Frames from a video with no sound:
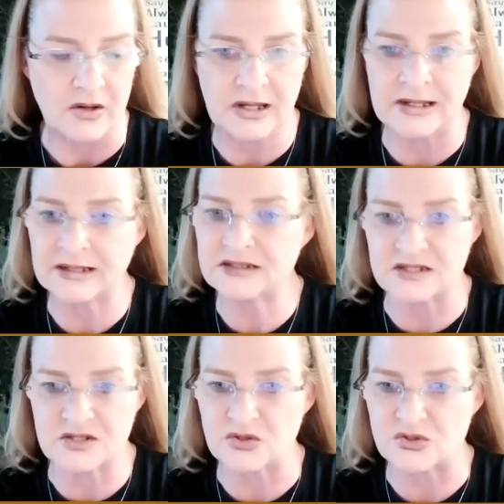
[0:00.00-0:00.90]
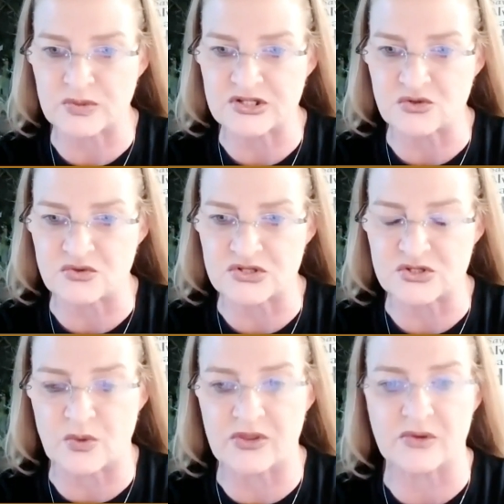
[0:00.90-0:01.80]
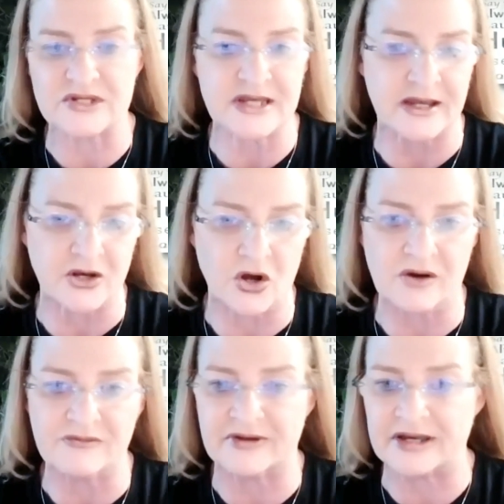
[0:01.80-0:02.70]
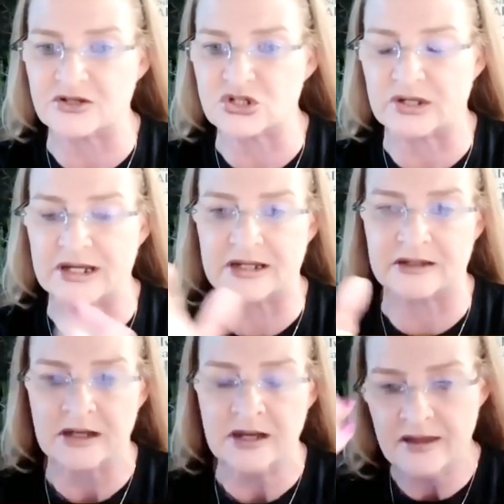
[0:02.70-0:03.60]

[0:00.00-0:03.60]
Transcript: connected to those resources, whether it's A&R, financial aid.